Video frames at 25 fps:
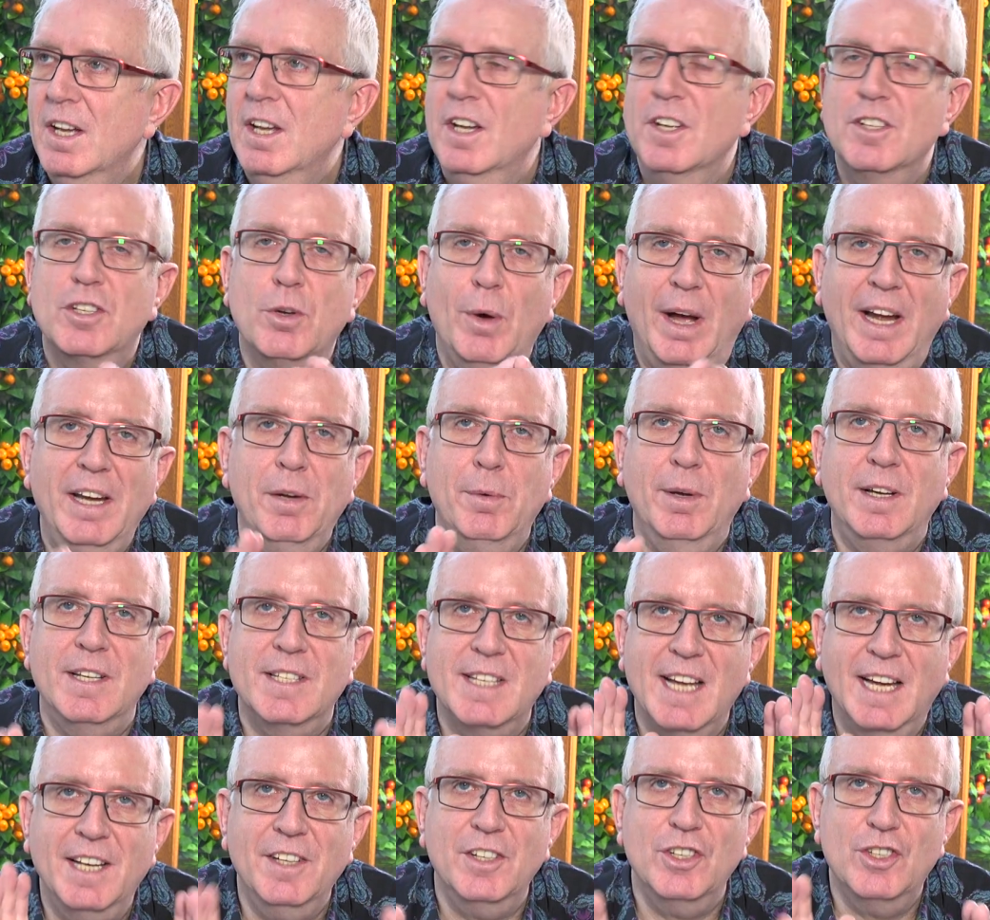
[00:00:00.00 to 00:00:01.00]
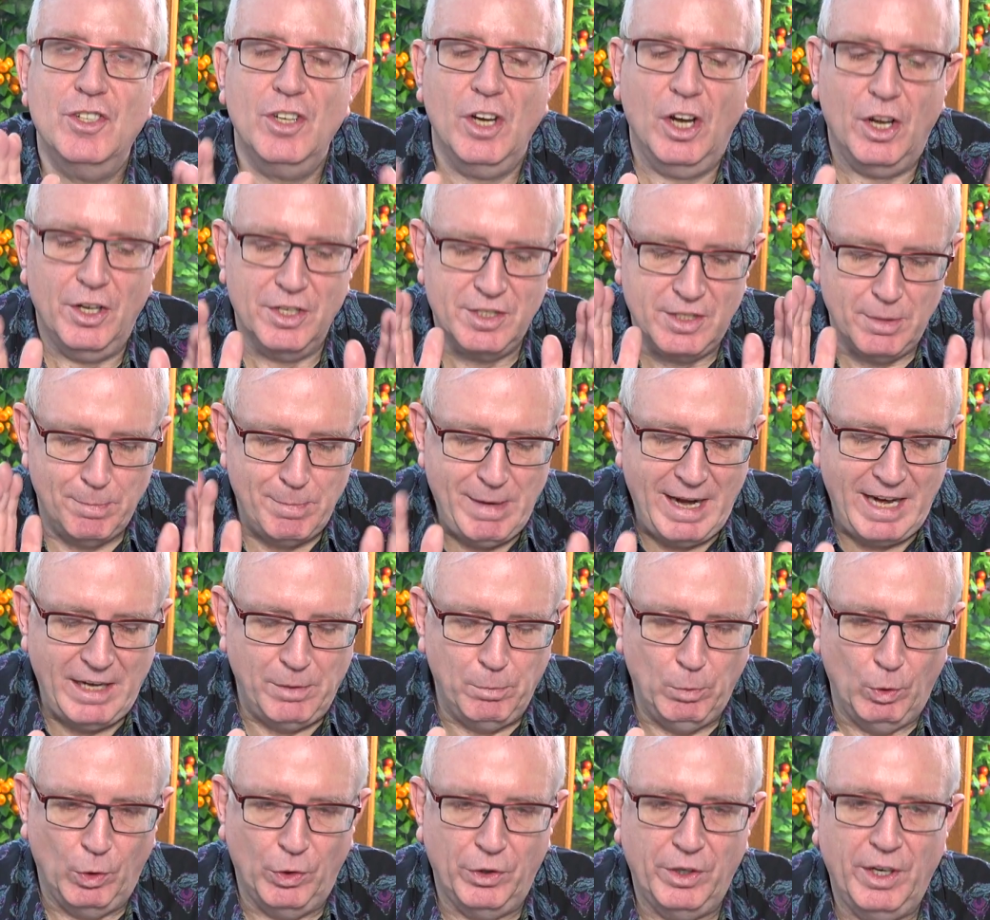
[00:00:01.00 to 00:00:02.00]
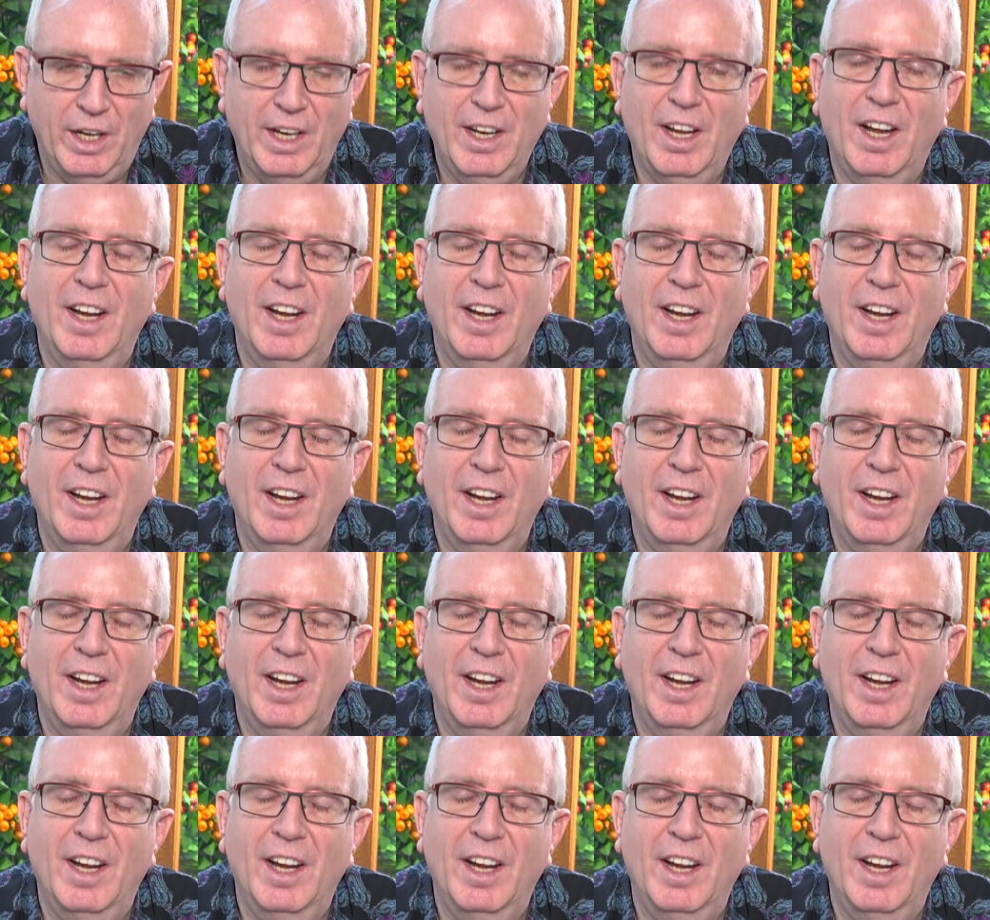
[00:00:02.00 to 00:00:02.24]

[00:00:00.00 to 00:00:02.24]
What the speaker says: So anyway, Sandie Shaw is the main one.